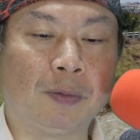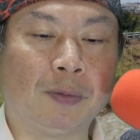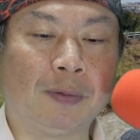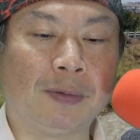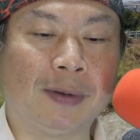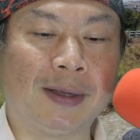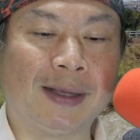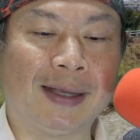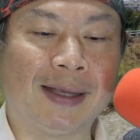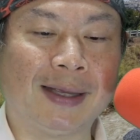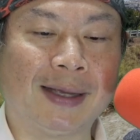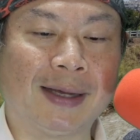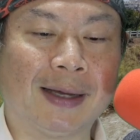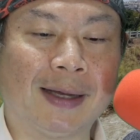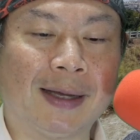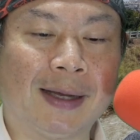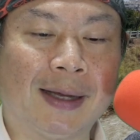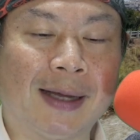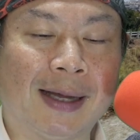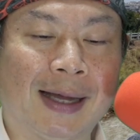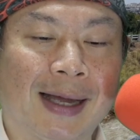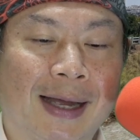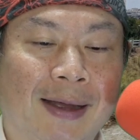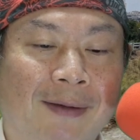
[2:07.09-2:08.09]
we
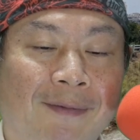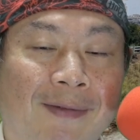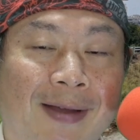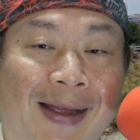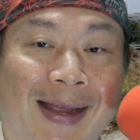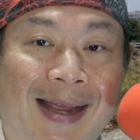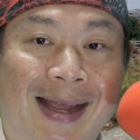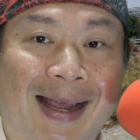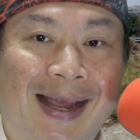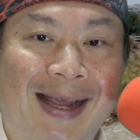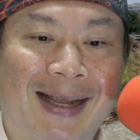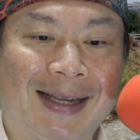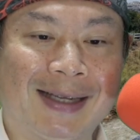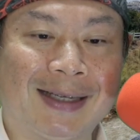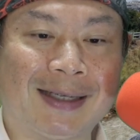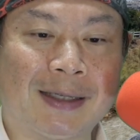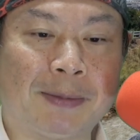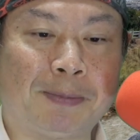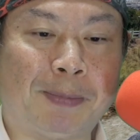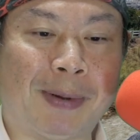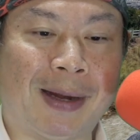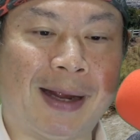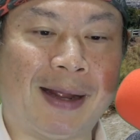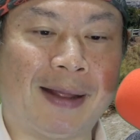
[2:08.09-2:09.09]
have a
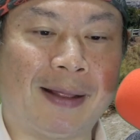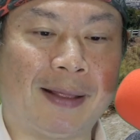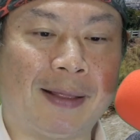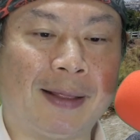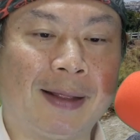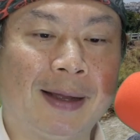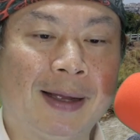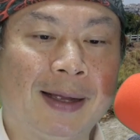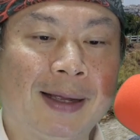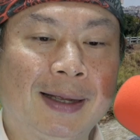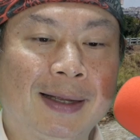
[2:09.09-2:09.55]
AS-Path